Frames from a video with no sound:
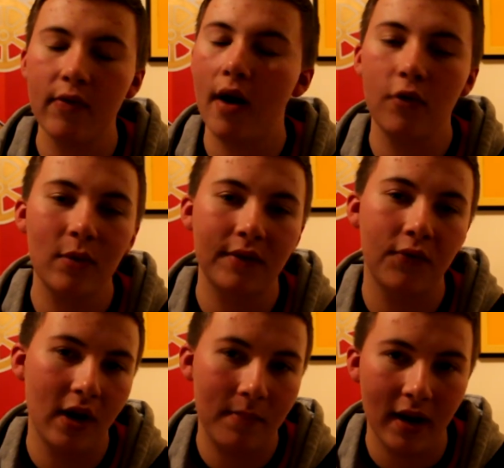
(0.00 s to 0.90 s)
I've always
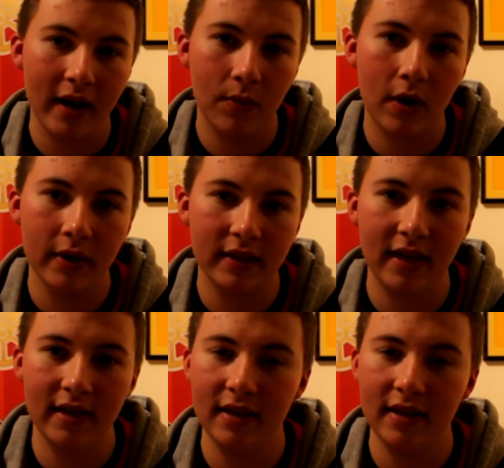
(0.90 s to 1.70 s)
thought he played well this season.